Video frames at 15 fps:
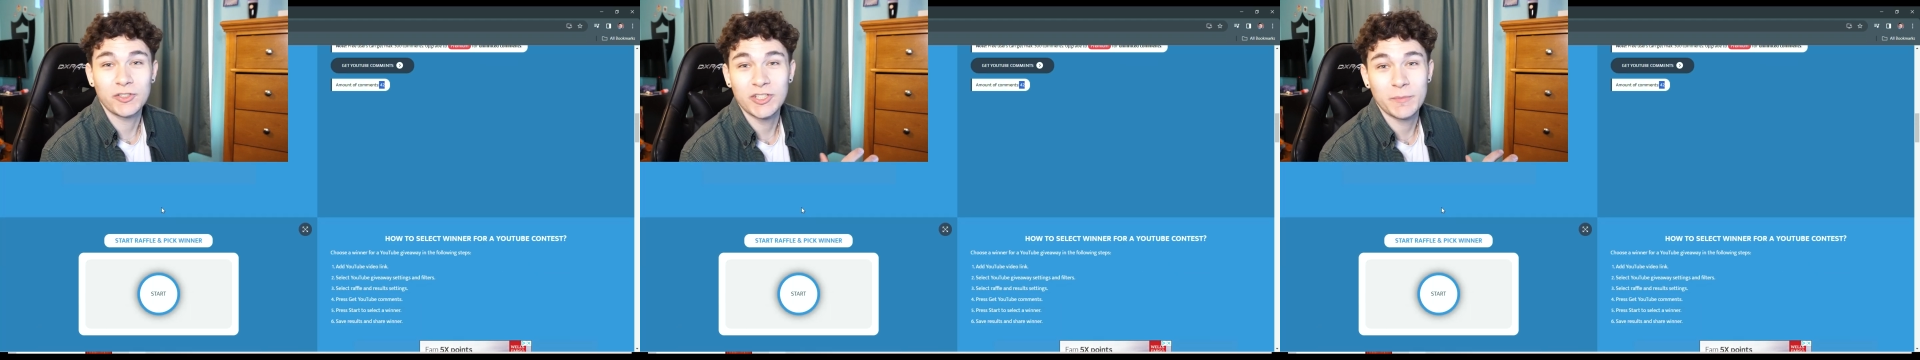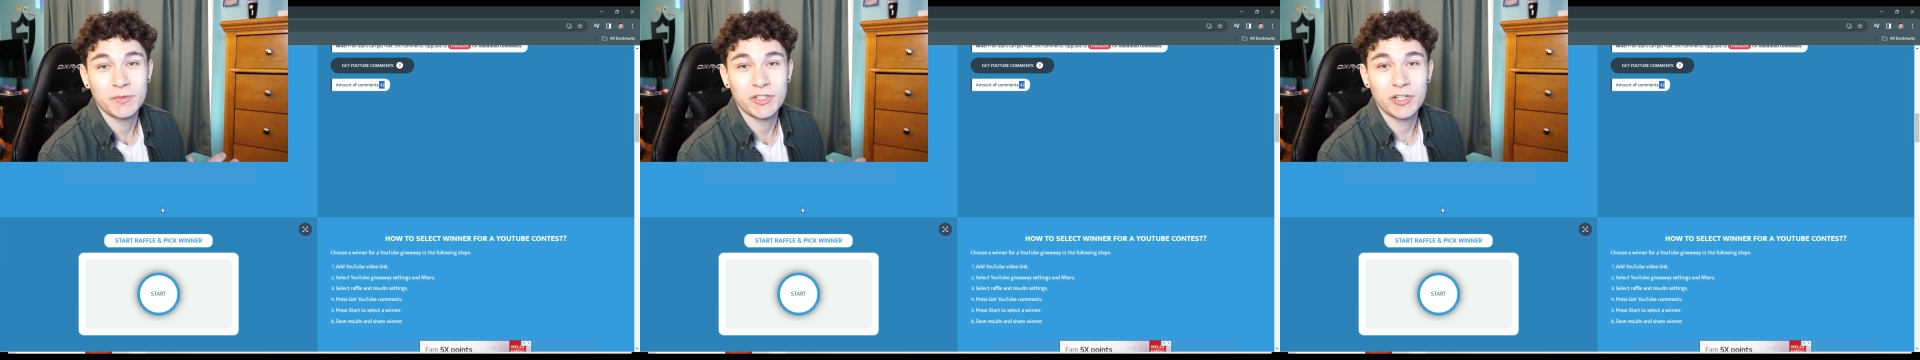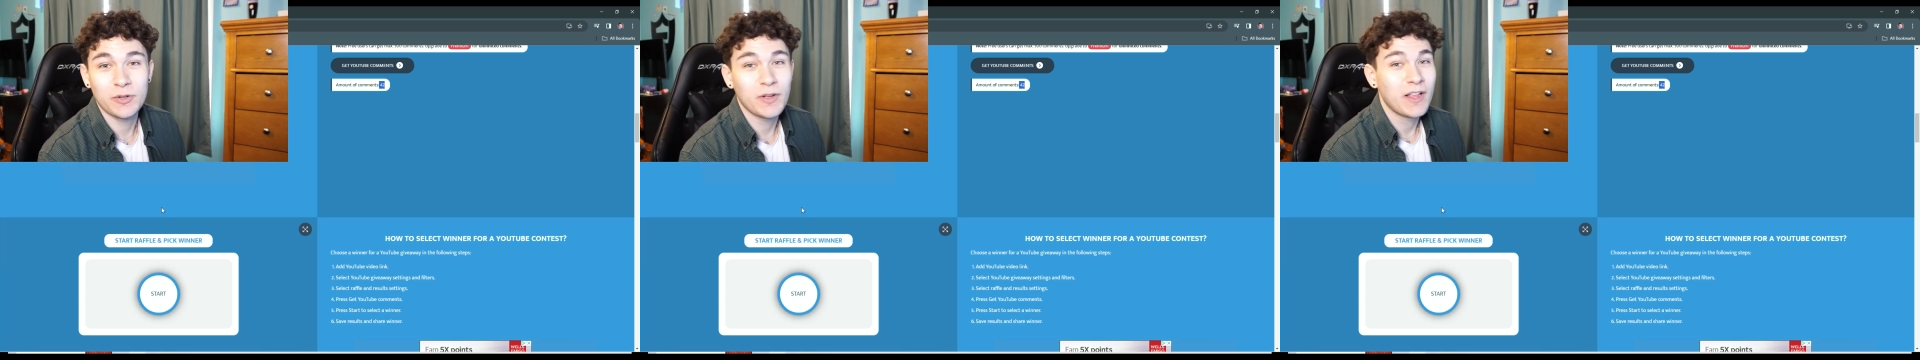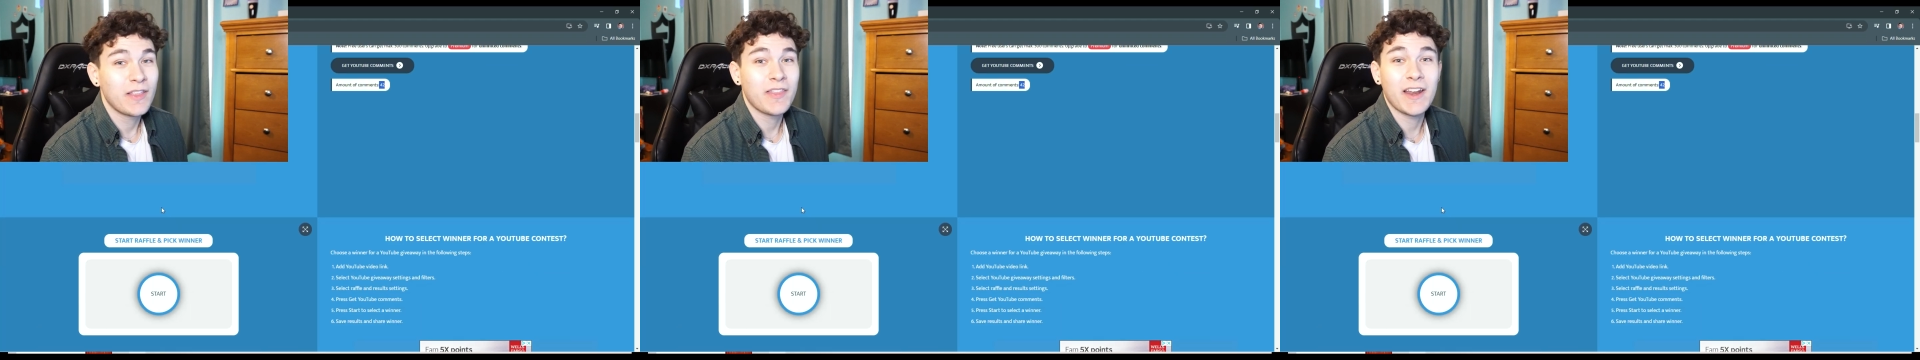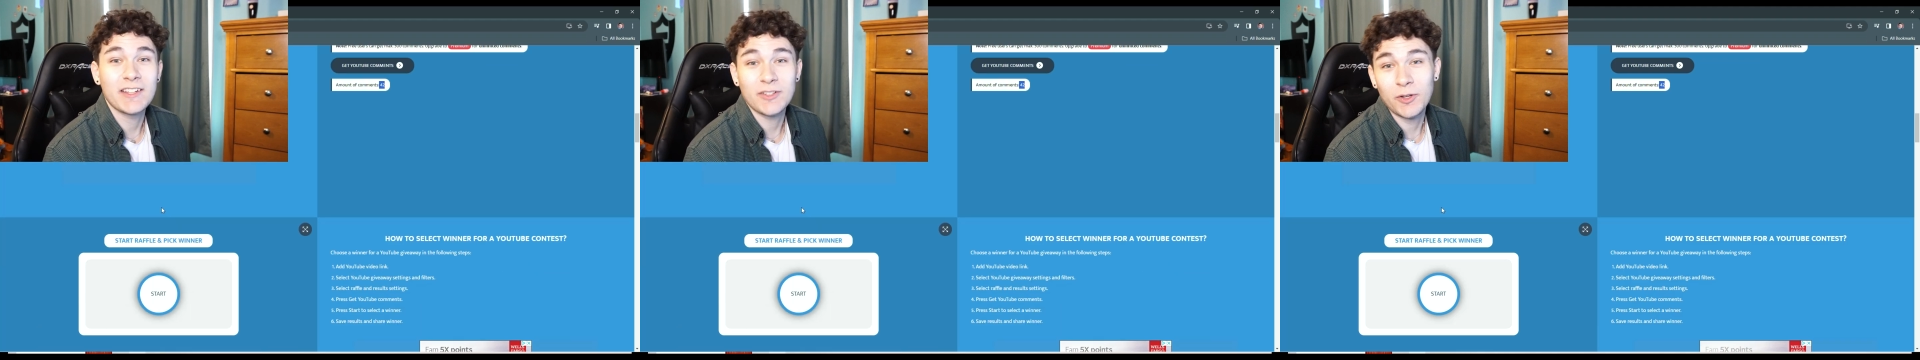shipped to you,
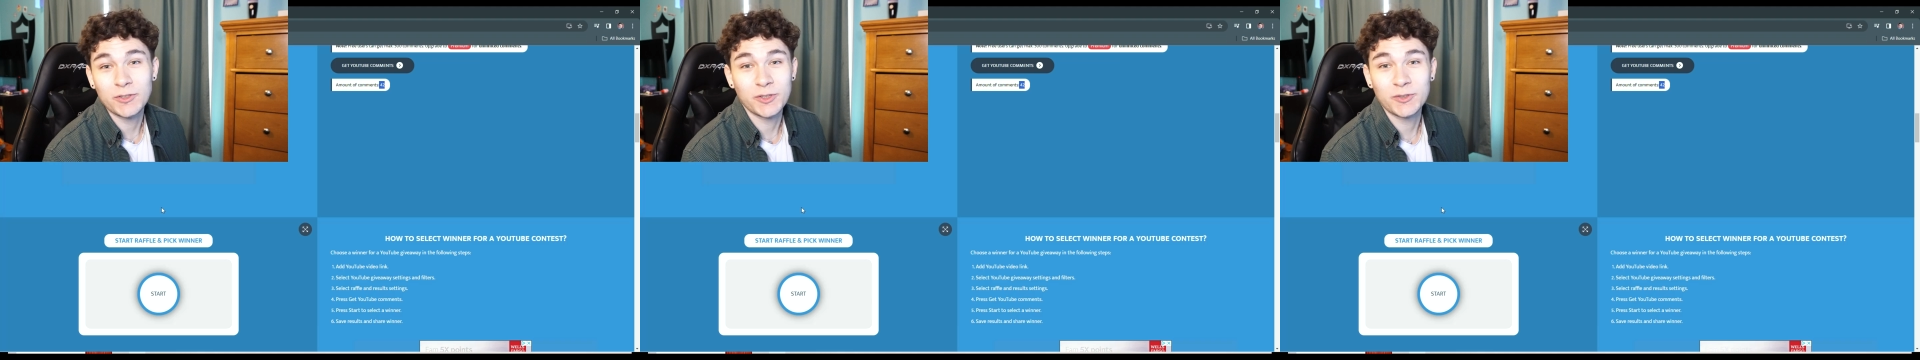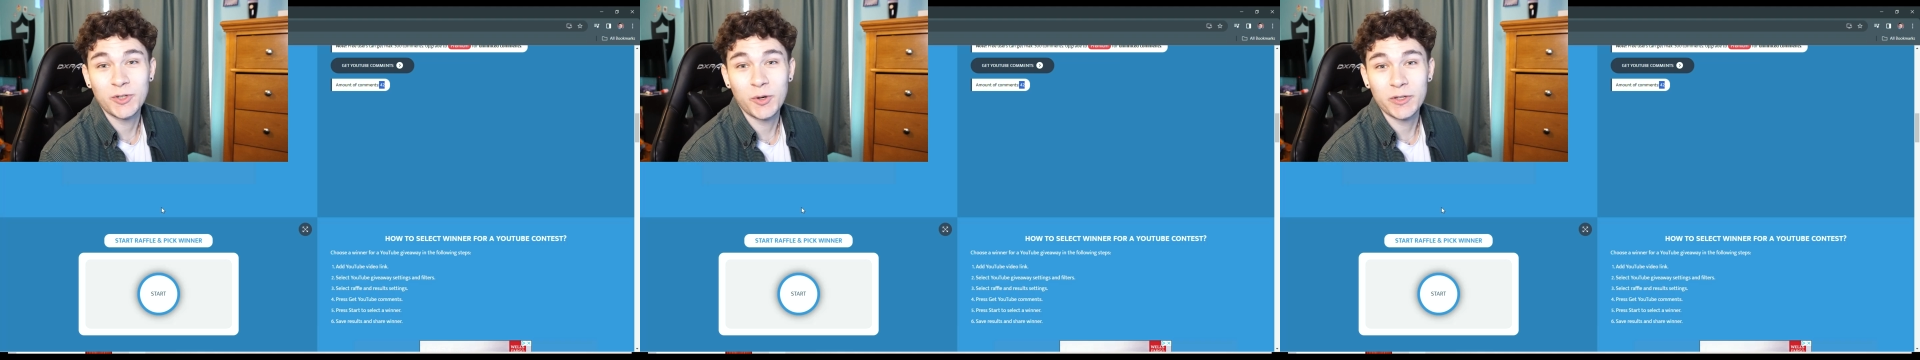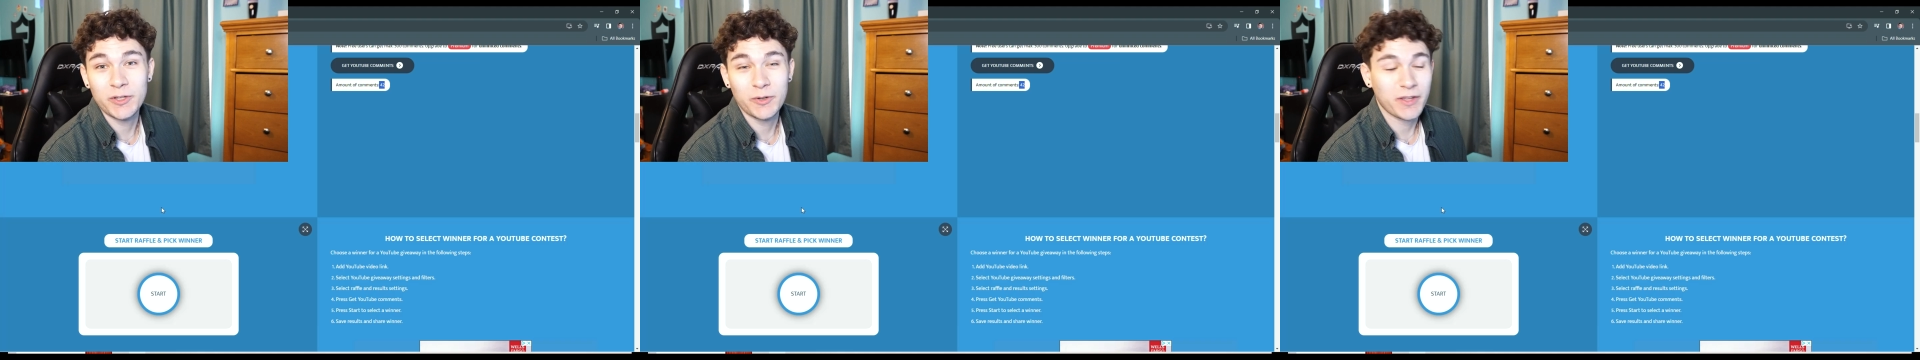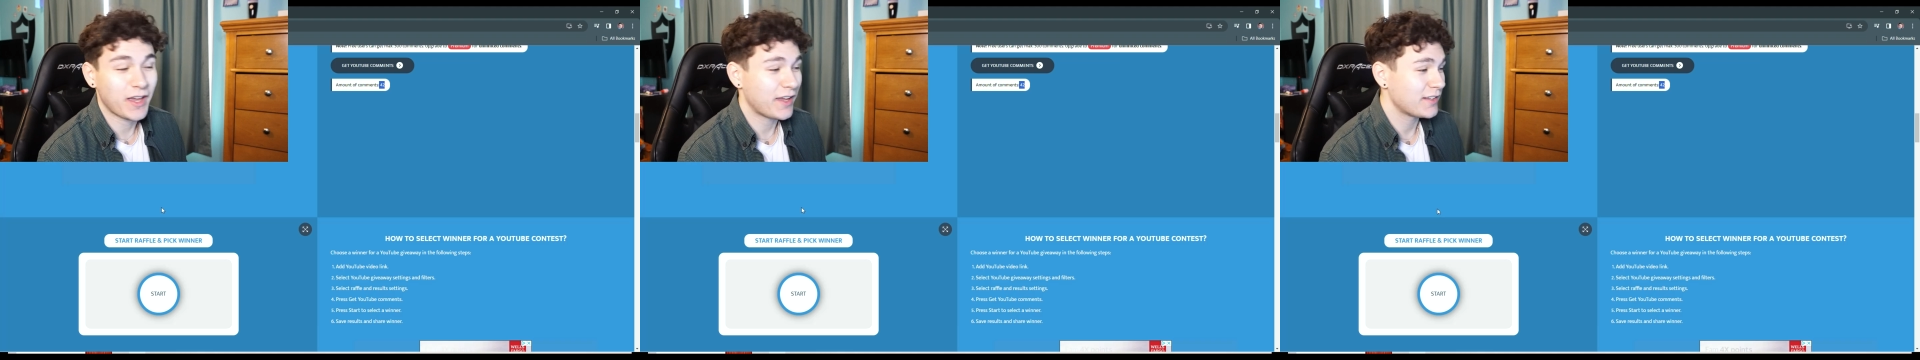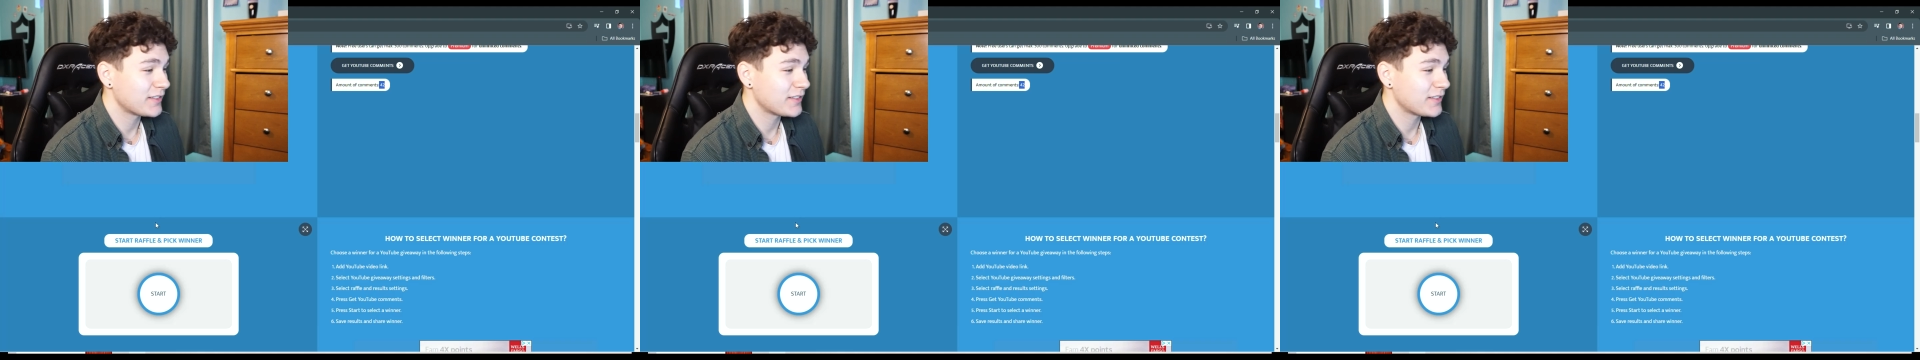that is also totally okay.